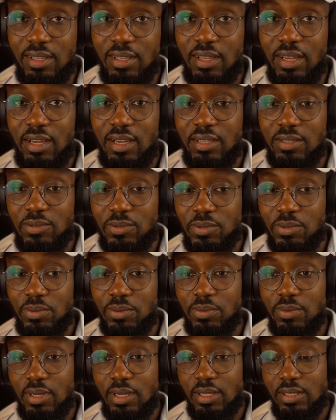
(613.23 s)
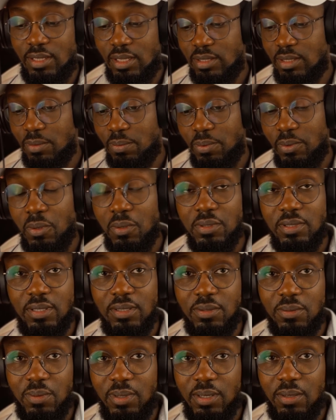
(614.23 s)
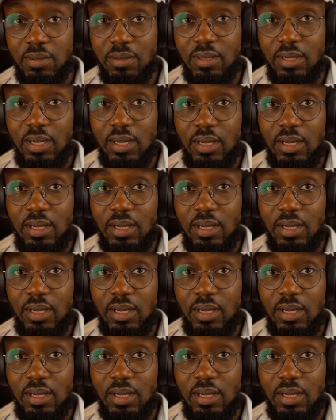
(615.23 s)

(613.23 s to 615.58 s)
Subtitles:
Yeah, so that's a plus as well.